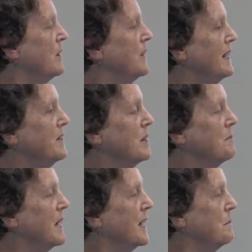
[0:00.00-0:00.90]
They
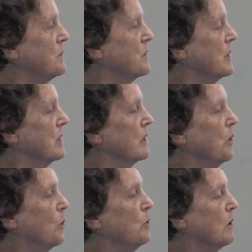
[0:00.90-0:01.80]
sometimes
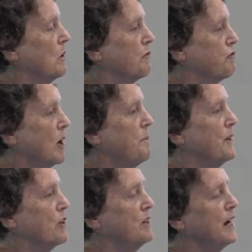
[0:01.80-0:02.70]
go from
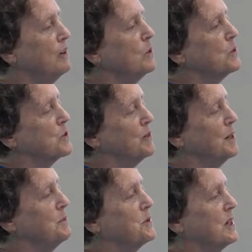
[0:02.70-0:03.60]
their narrow
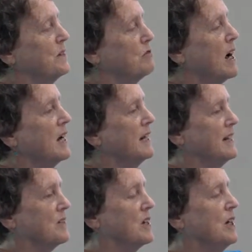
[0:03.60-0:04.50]
streams in the
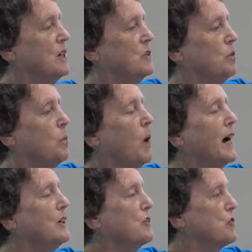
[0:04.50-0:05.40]
Rockies to
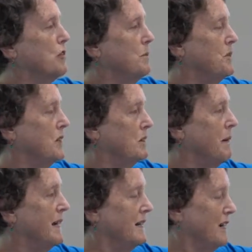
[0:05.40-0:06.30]
wider streams that
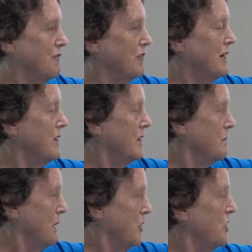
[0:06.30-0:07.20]
might not freeze
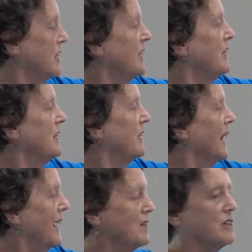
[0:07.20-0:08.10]
as much in
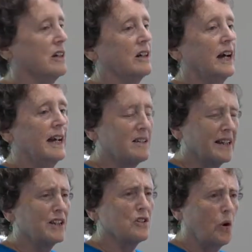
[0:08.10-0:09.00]
Alaska as
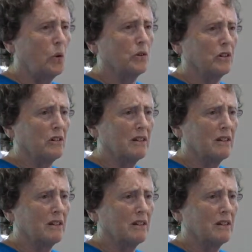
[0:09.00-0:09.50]
it gets colder.